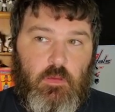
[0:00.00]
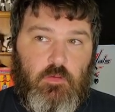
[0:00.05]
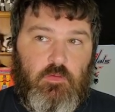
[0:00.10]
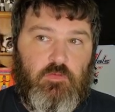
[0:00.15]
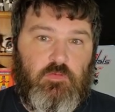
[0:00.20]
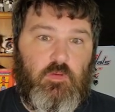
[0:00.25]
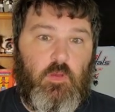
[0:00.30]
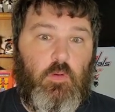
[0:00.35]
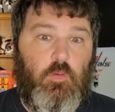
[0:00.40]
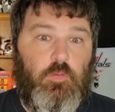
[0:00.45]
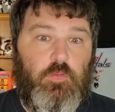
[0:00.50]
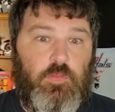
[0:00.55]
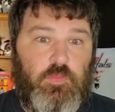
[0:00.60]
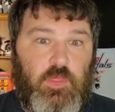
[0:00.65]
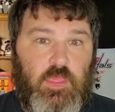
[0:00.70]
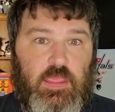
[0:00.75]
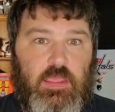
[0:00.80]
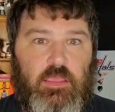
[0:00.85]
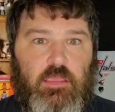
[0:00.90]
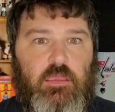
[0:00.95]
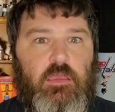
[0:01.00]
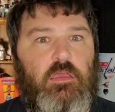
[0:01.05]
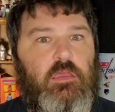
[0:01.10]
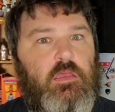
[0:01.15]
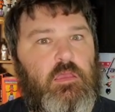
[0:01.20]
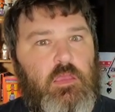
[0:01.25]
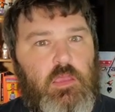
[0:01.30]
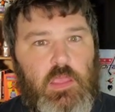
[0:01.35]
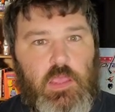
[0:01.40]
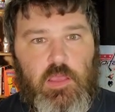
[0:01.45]
So think
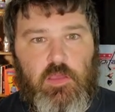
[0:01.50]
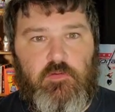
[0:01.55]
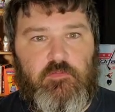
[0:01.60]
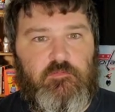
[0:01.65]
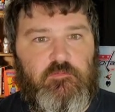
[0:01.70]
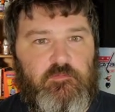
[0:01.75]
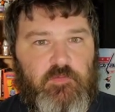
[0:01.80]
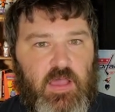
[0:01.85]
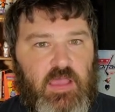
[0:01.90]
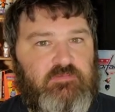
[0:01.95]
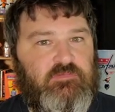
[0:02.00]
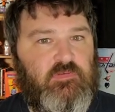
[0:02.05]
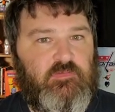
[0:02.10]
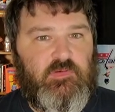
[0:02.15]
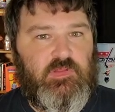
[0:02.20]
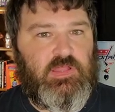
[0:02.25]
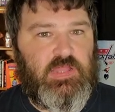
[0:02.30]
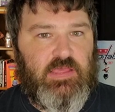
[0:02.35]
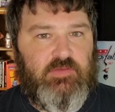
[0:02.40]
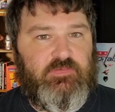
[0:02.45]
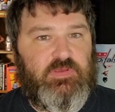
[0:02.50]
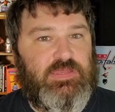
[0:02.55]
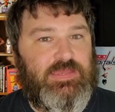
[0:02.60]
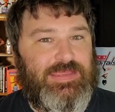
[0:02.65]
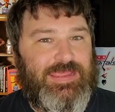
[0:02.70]
5 of 11